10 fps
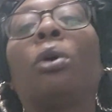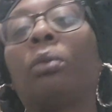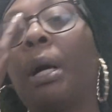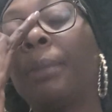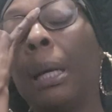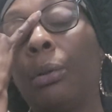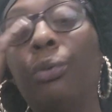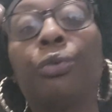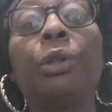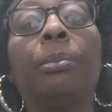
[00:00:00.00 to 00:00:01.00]
going to come down
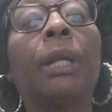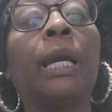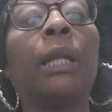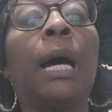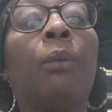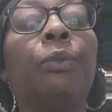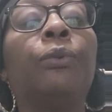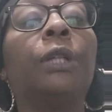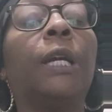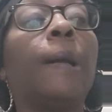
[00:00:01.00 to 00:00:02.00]
your street playing loud
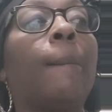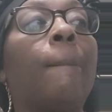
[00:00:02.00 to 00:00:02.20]
music,